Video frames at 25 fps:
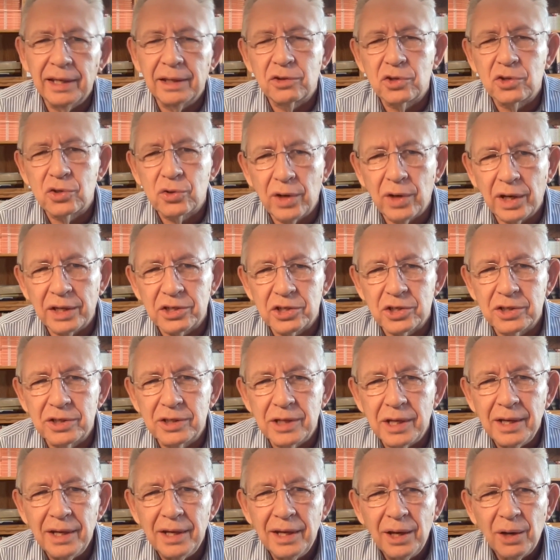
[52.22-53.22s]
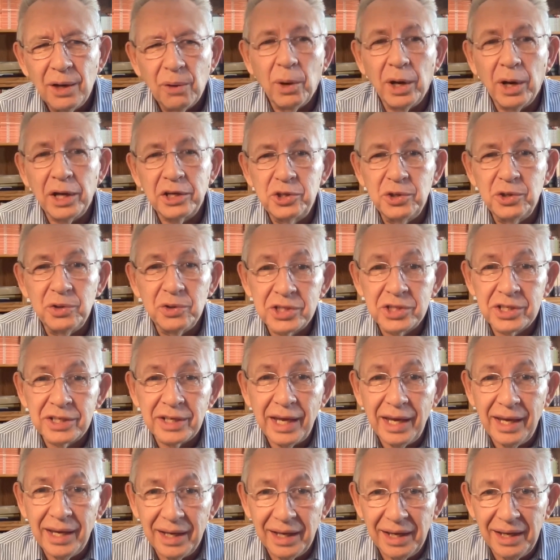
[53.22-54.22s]
Trust what you
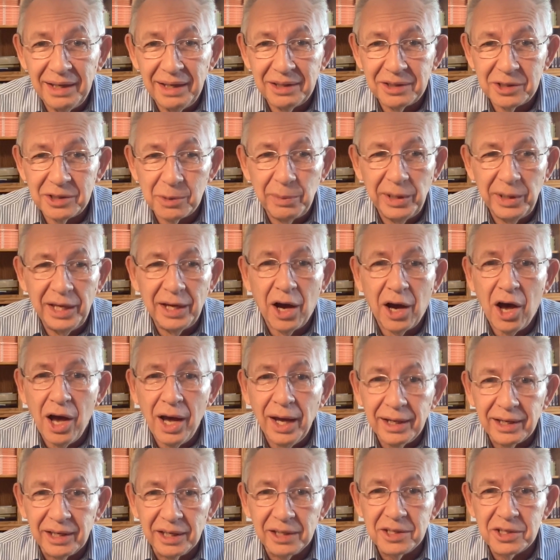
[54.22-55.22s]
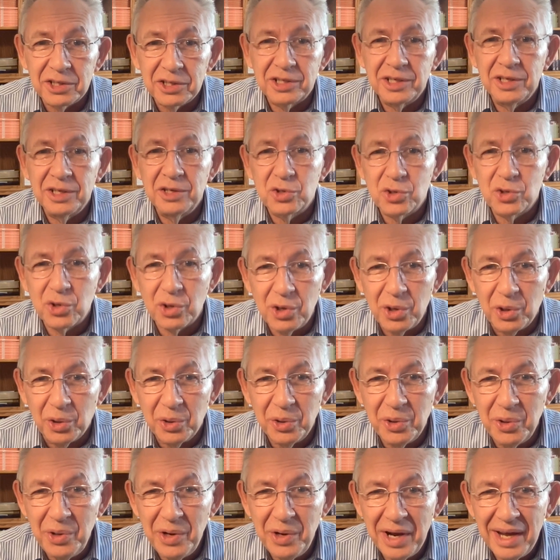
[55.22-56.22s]
say to be honest and
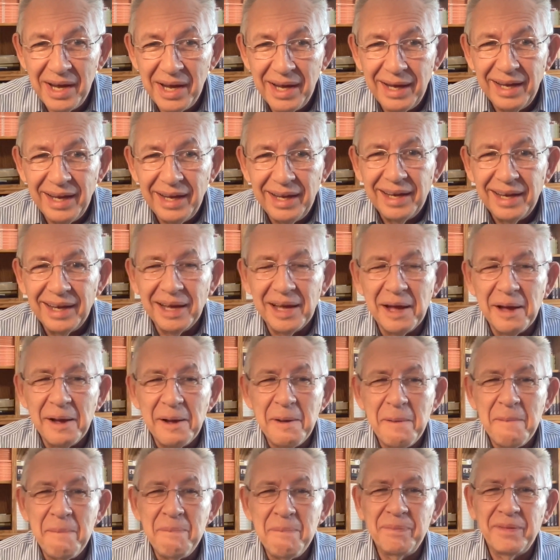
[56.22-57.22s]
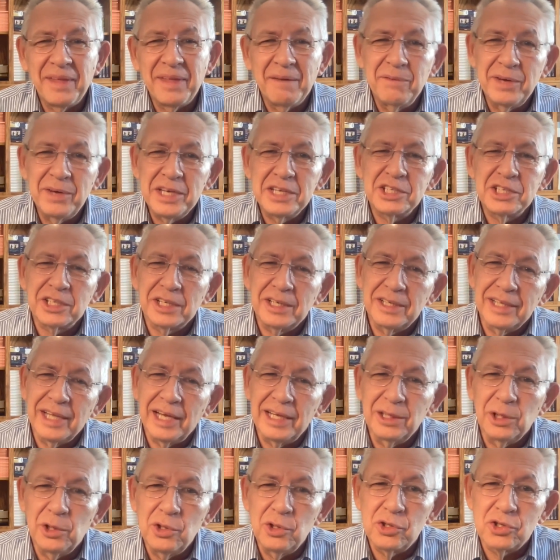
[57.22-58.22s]
true. Eventually they
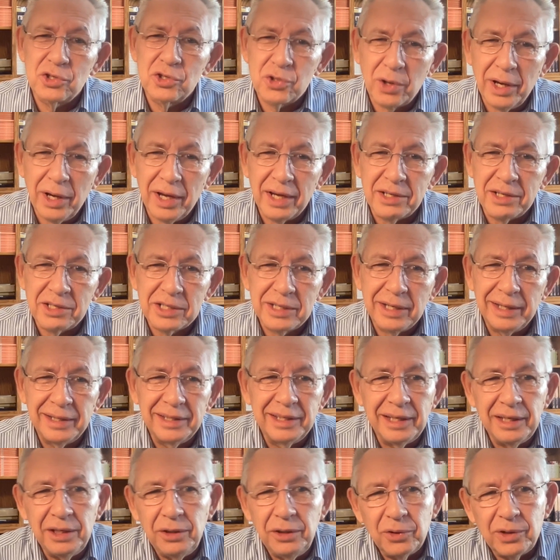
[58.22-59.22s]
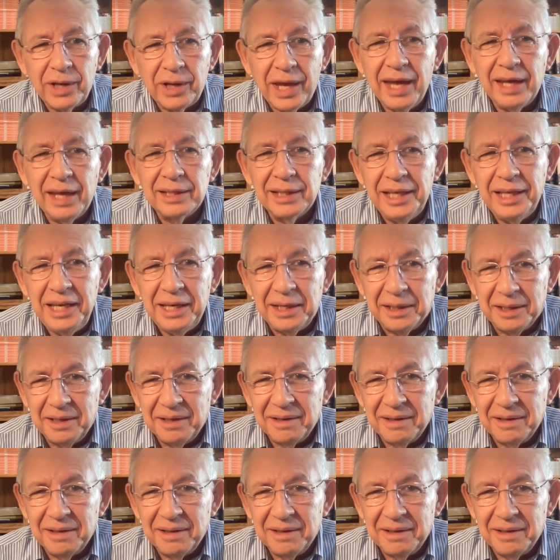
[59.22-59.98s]
lose trust, and then you can't lead.